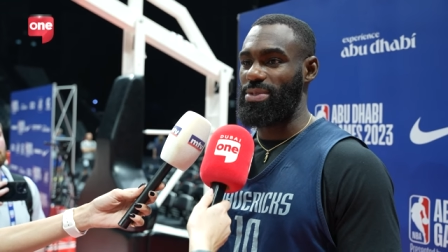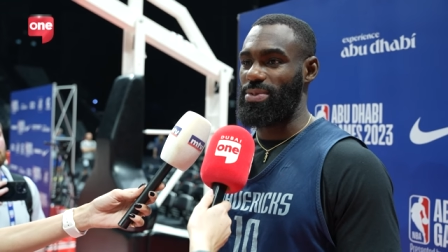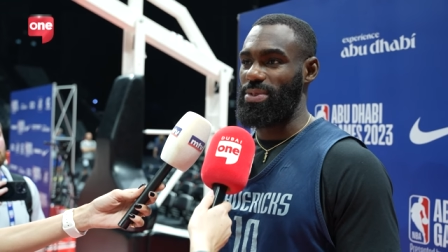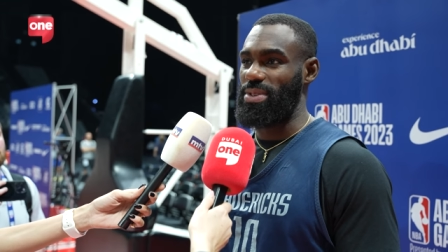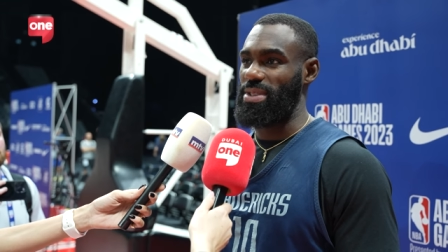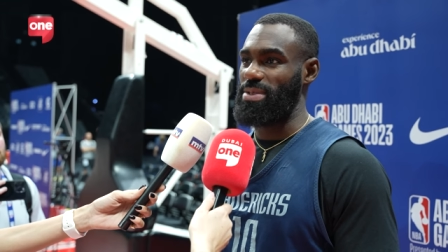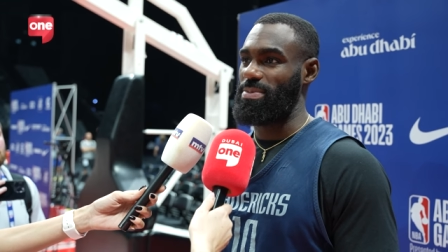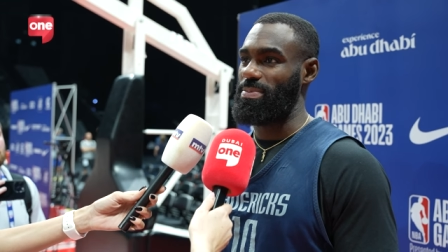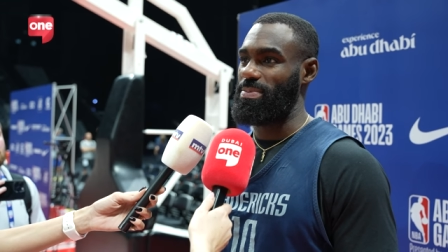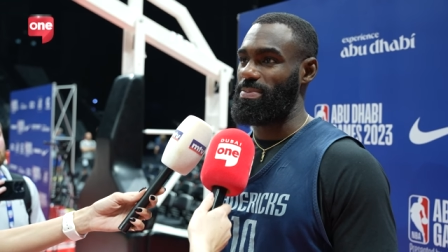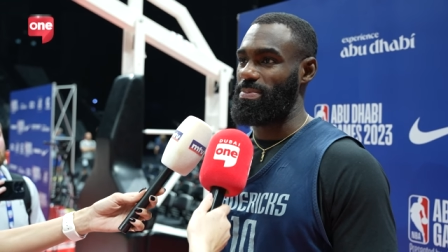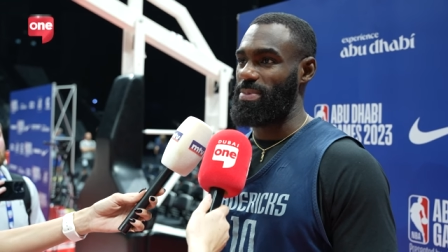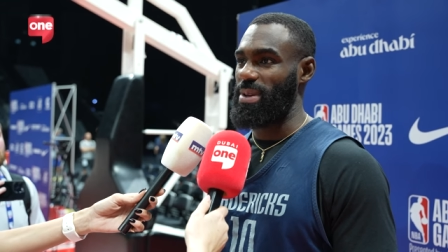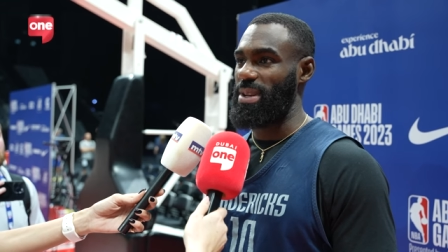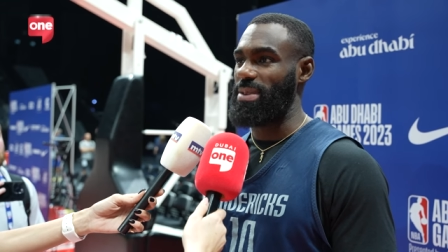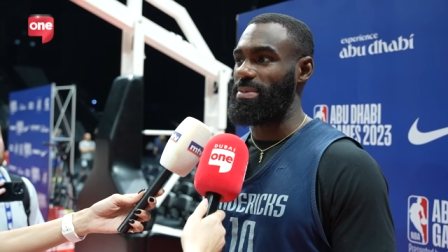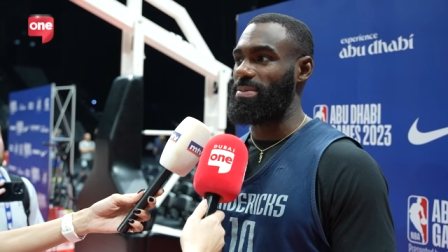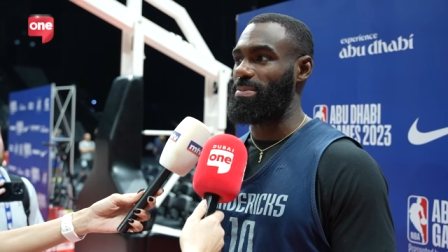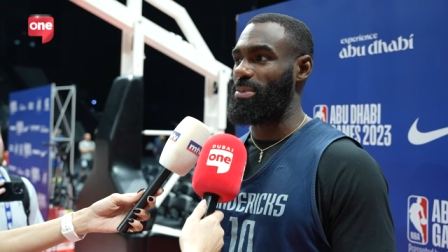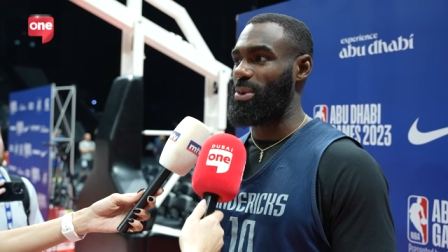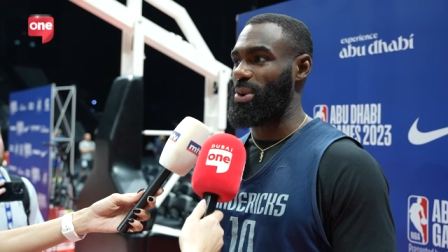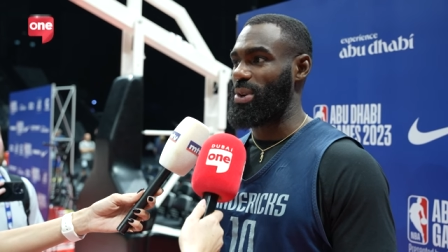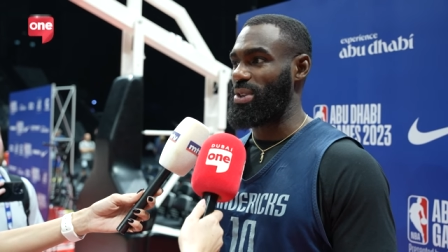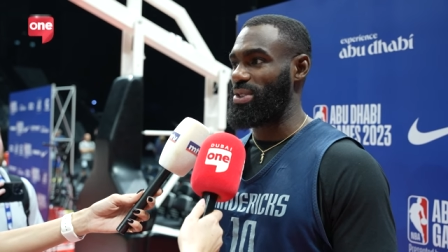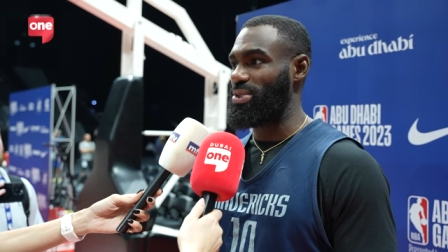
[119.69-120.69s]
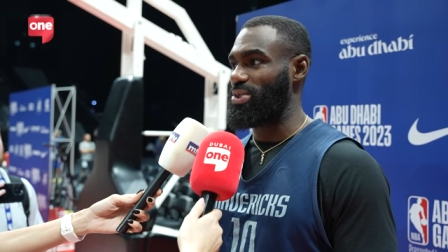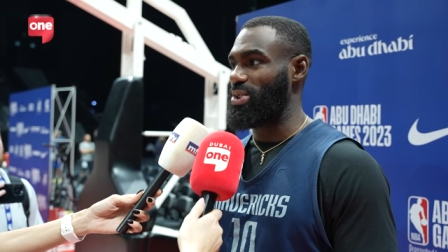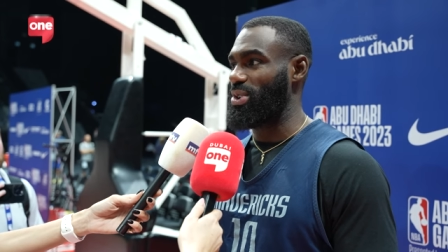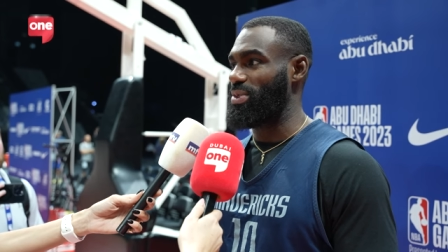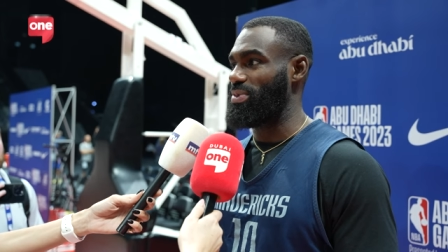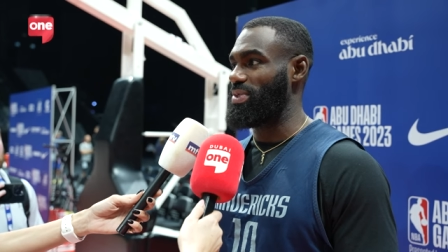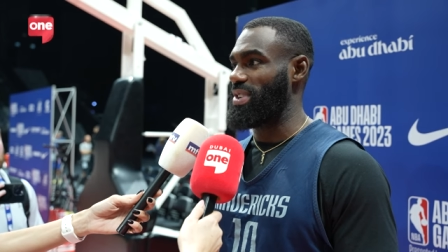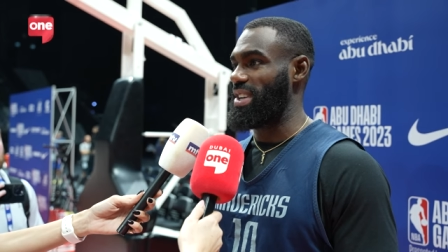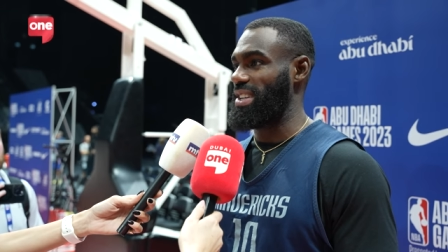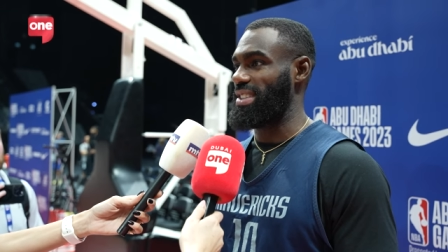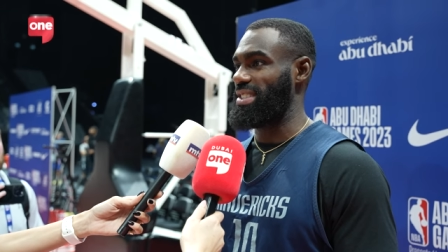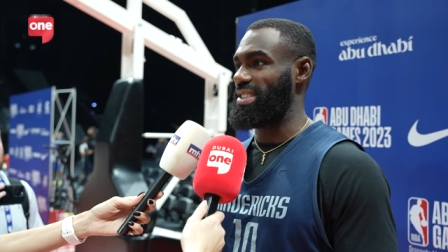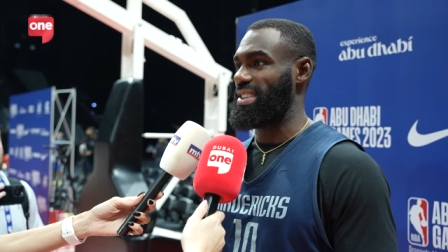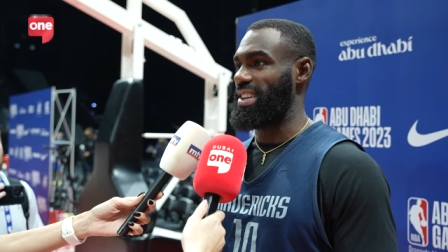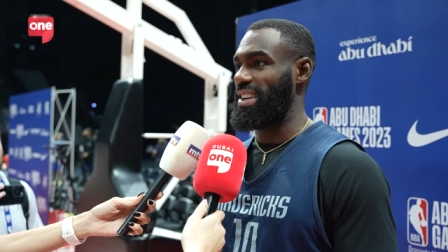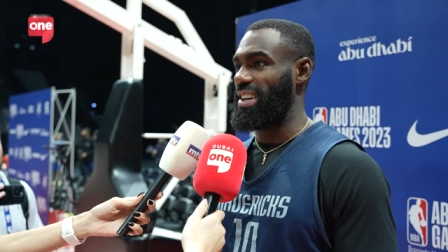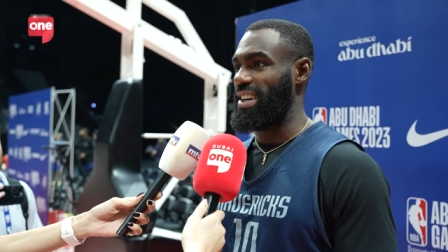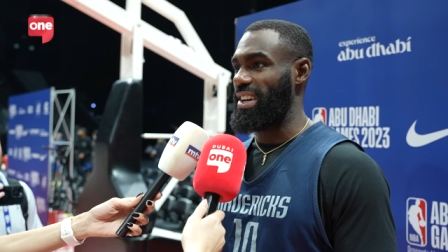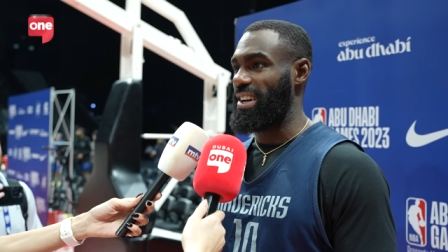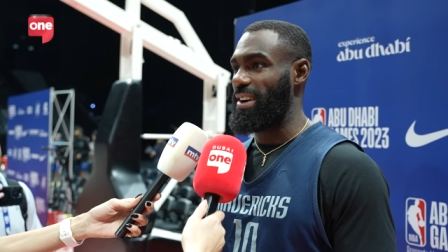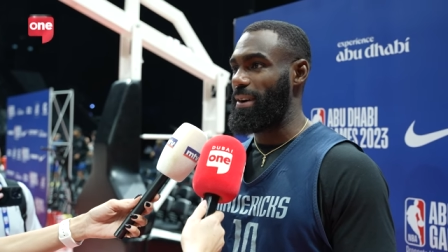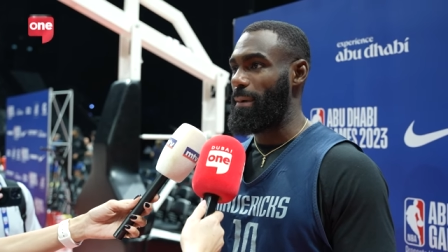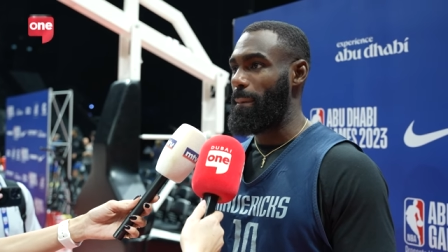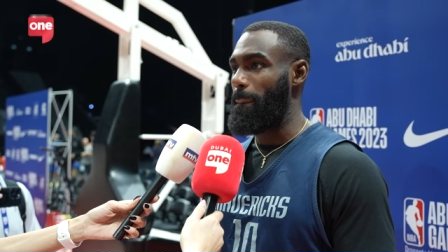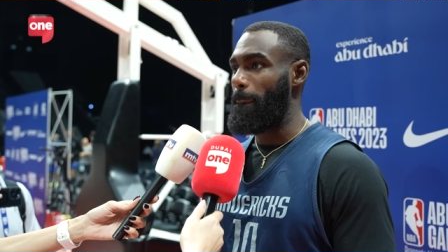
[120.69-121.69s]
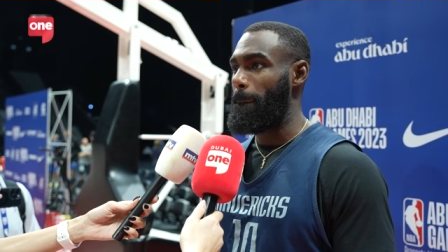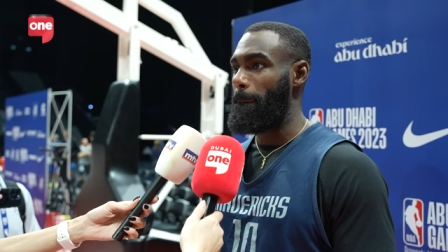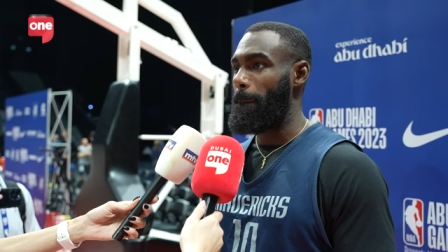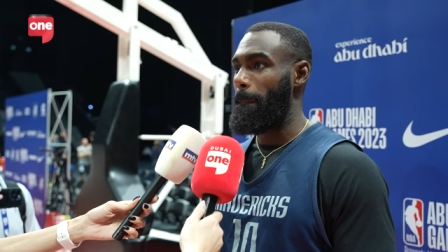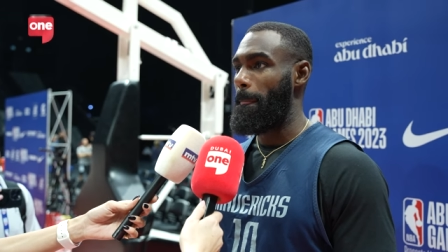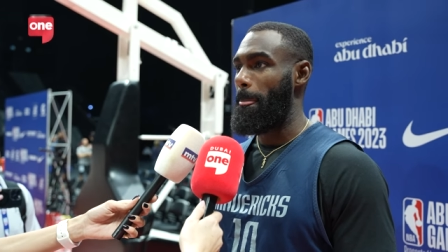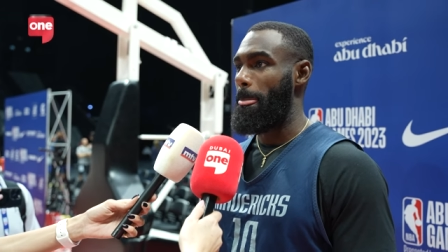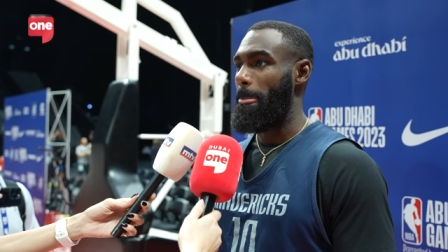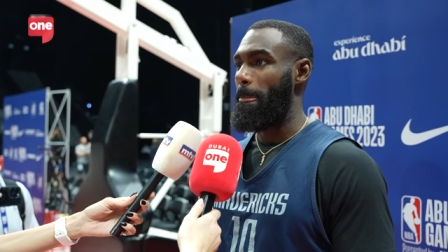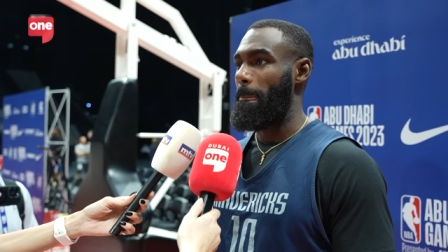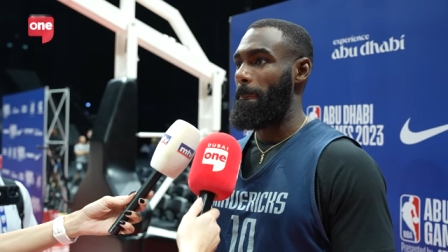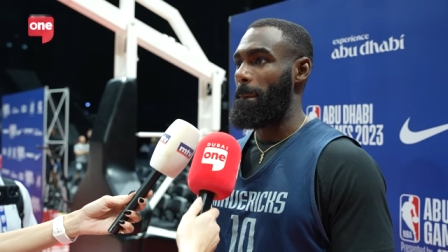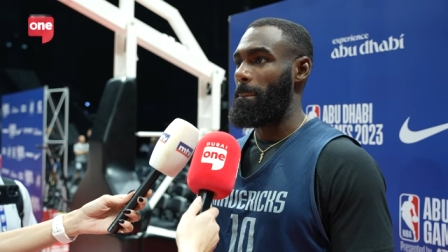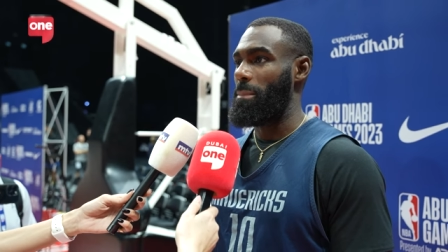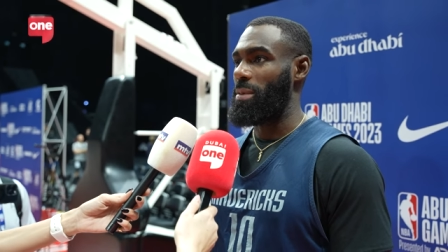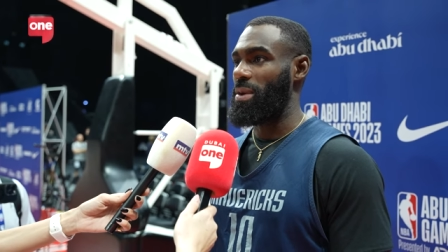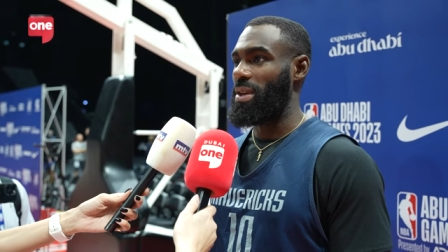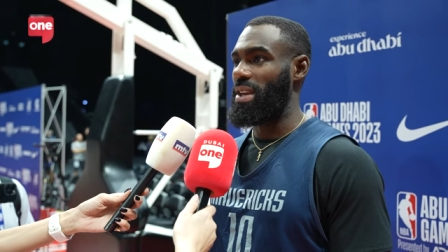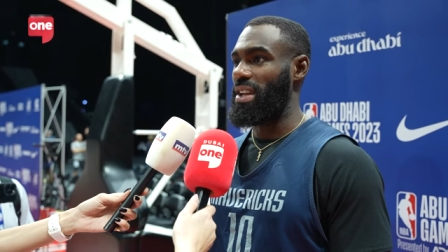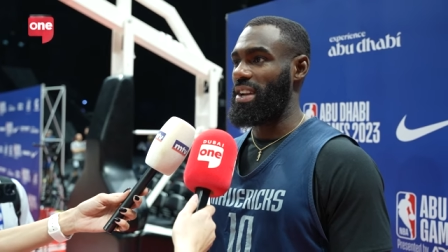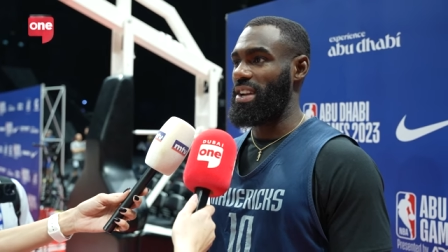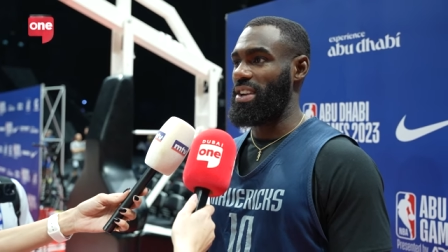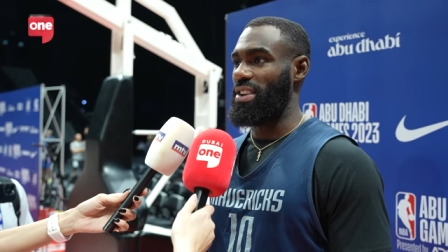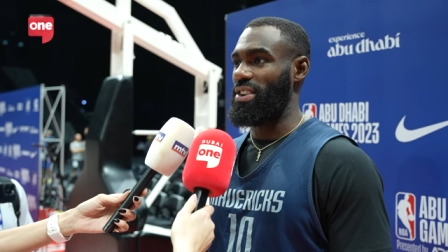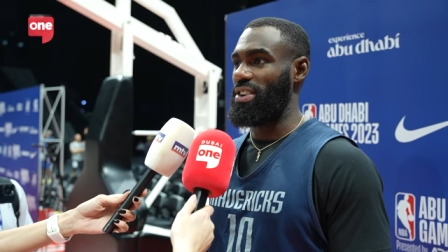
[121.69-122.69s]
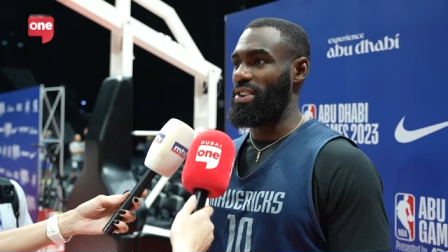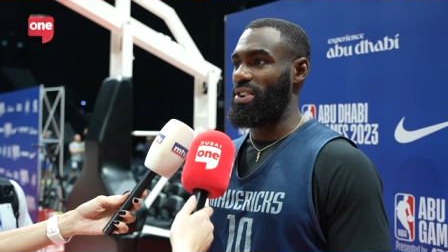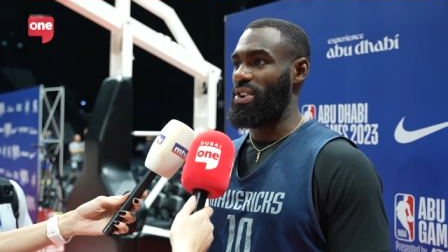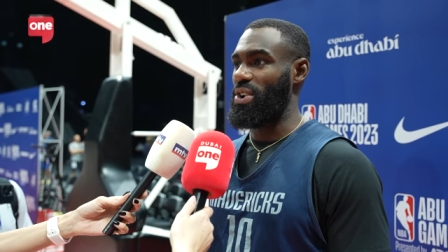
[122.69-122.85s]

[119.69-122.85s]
It's been more so just getting to